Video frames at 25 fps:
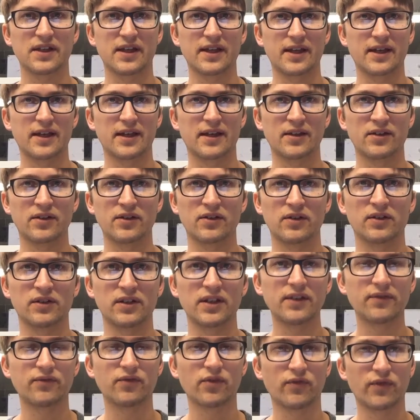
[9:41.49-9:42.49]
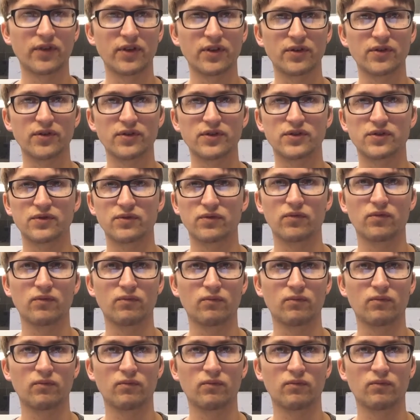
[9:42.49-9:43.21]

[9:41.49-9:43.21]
and leave reviews,